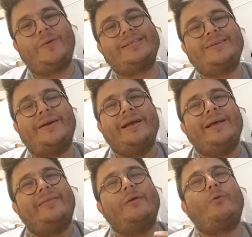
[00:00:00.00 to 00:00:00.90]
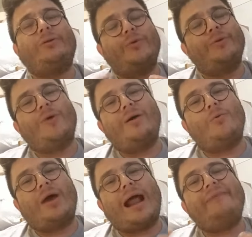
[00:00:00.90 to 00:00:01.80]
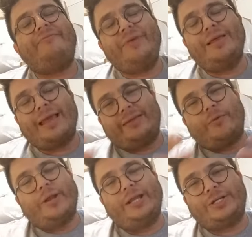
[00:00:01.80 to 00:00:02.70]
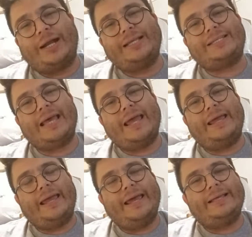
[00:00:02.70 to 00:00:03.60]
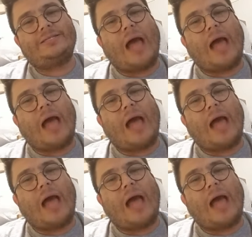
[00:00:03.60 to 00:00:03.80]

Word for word: Because they're what I feel like they're really trying to say is,